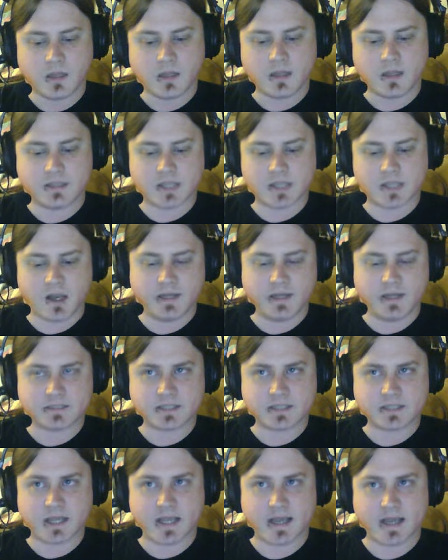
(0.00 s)
Because
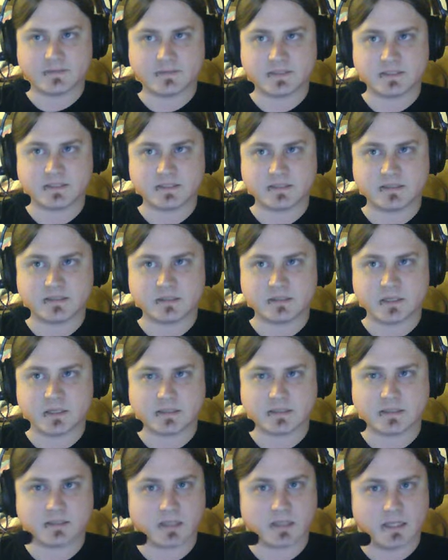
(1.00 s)
Honest, I have
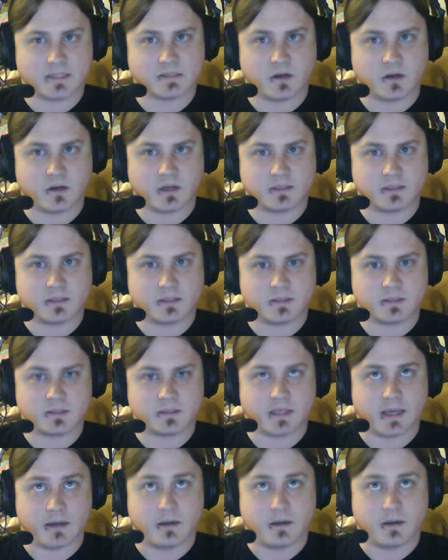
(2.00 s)
6 light targets.
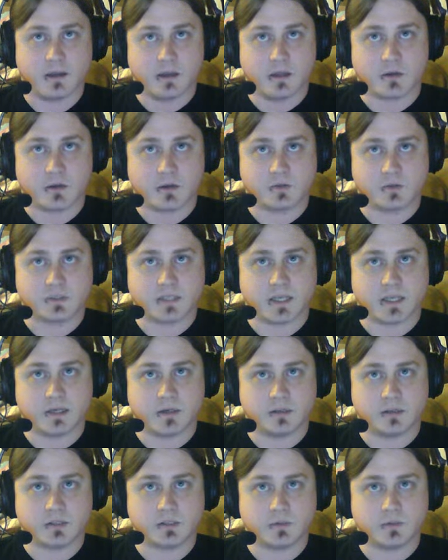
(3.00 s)
Yeah.
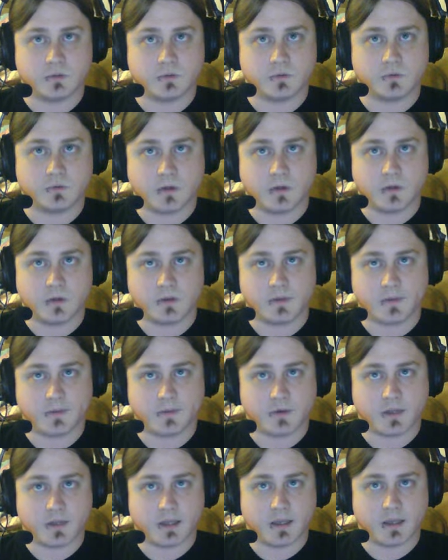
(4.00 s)
Crusader, 2
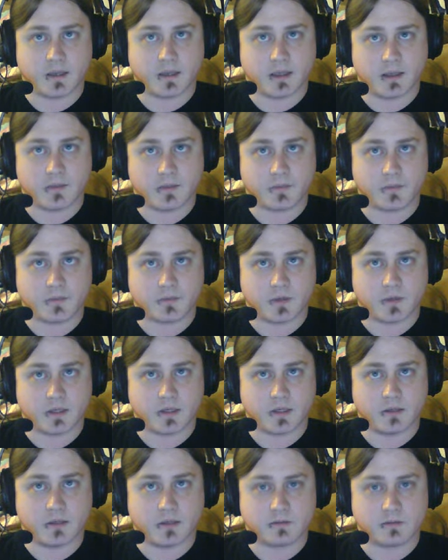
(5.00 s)
Thunder King, and
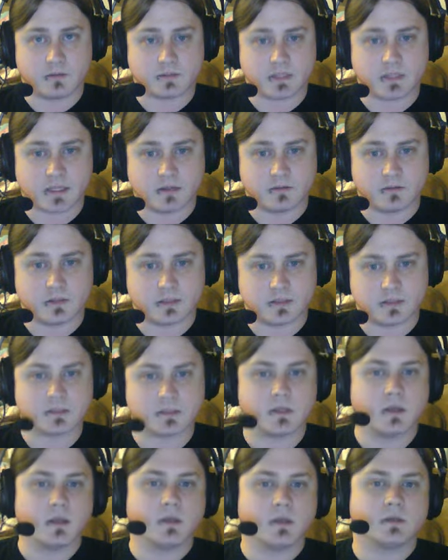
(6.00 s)
3 Neos Alias.
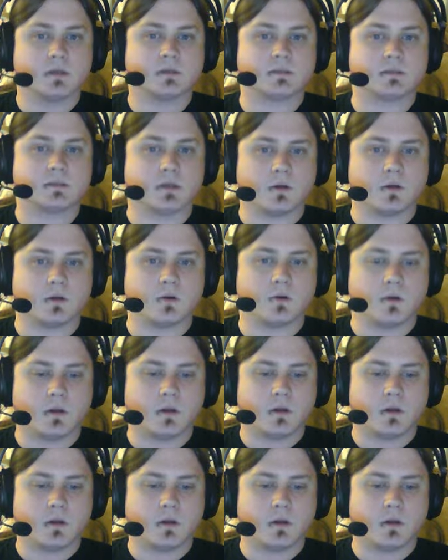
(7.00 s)
So